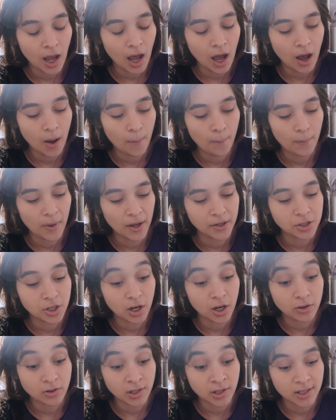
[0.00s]
and she
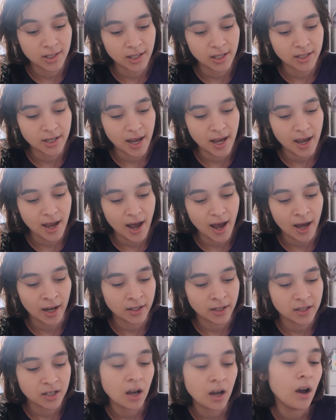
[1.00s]
goes on Sunday,
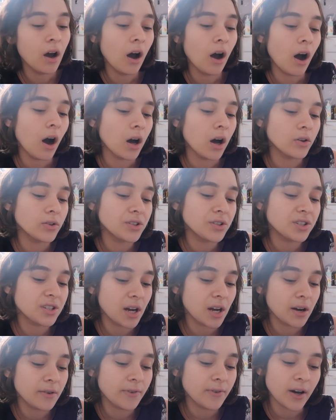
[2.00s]
and I was just
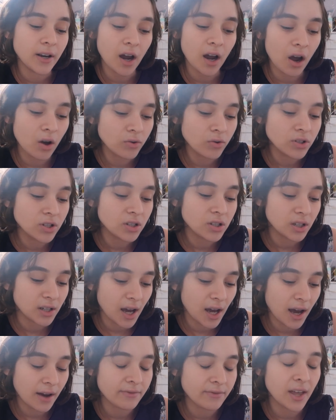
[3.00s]
terrified. I was just gonna
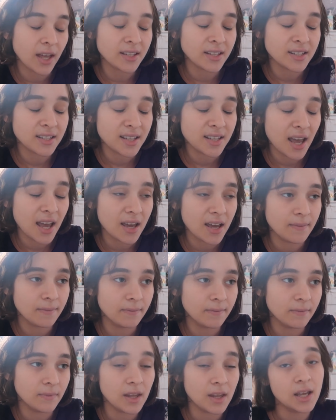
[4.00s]
have that
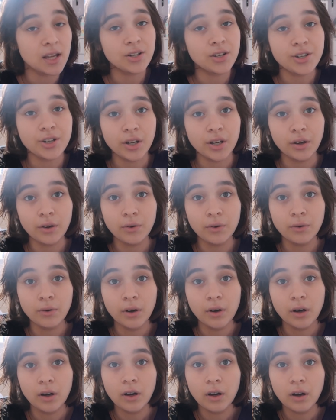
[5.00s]
same issue
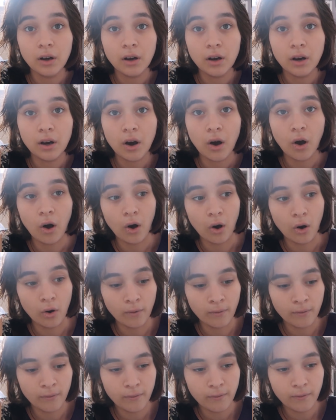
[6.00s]

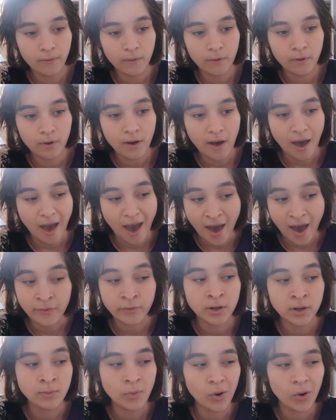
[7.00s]
of
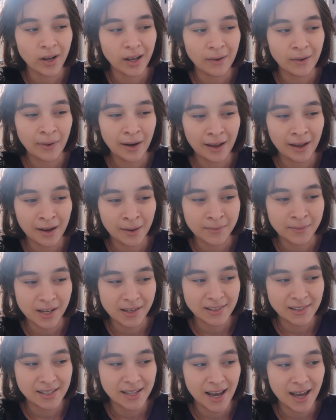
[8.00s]
every morning when I come
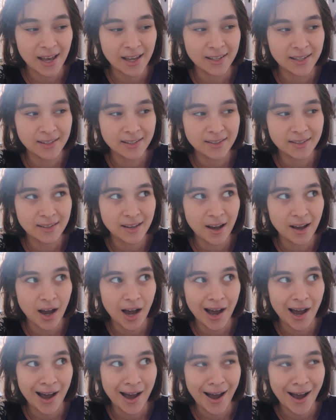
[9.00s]
downstairs,
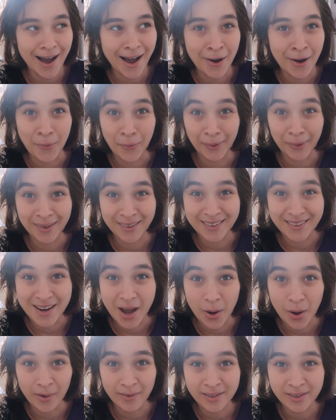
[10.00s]
I wouldn't
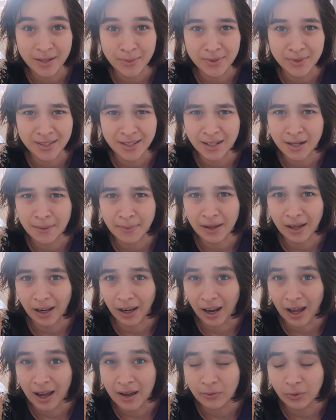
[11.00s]
know if she was gonna be
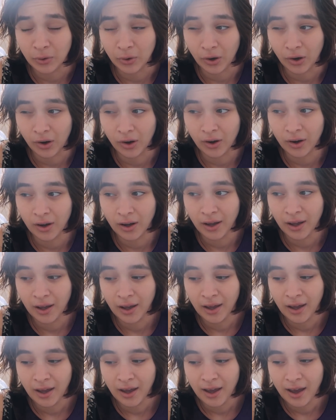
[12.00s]
alive or not.
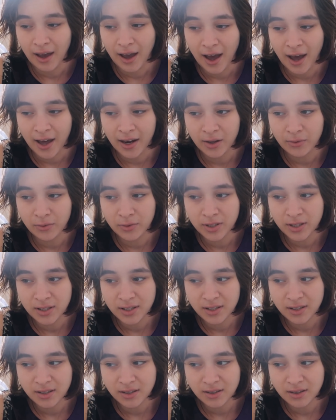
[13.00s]
And it
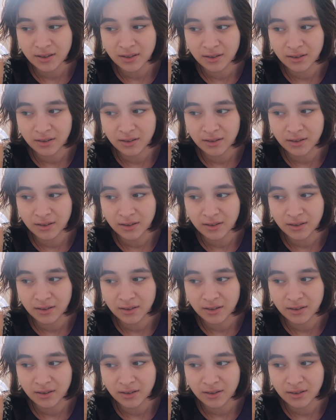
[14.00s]
was